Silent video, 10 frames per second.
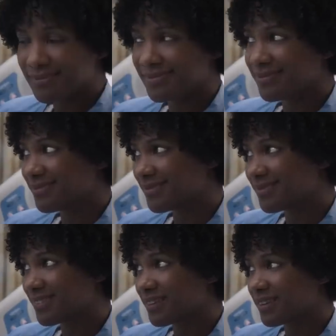
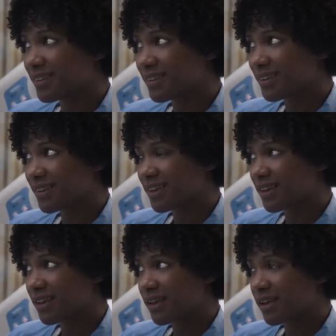
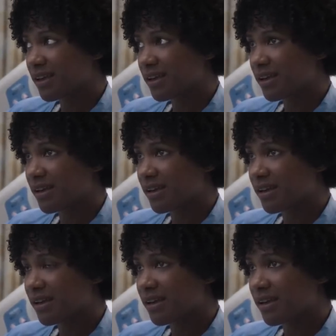Nobody speaks.